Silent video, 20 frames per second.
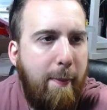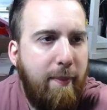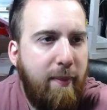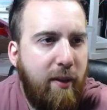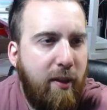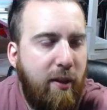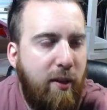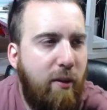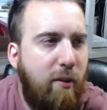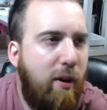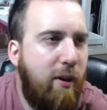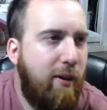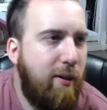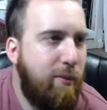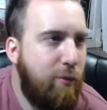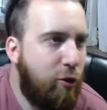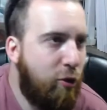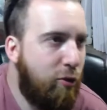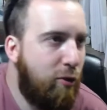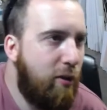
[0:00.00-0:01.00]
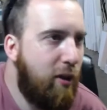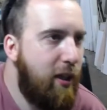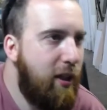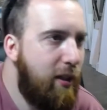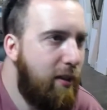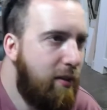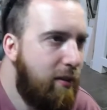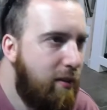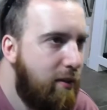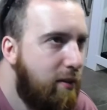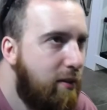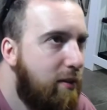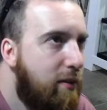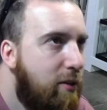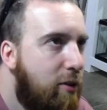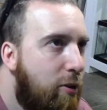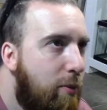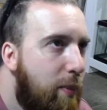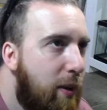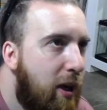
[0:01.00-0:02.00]
You're welcome, Troy.
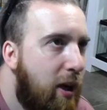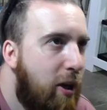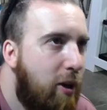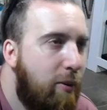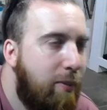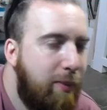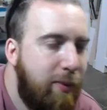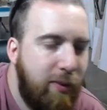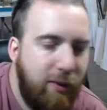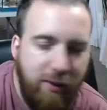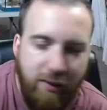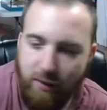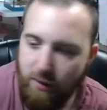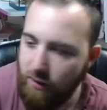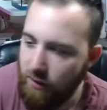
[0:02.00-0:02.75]
Hope it helps.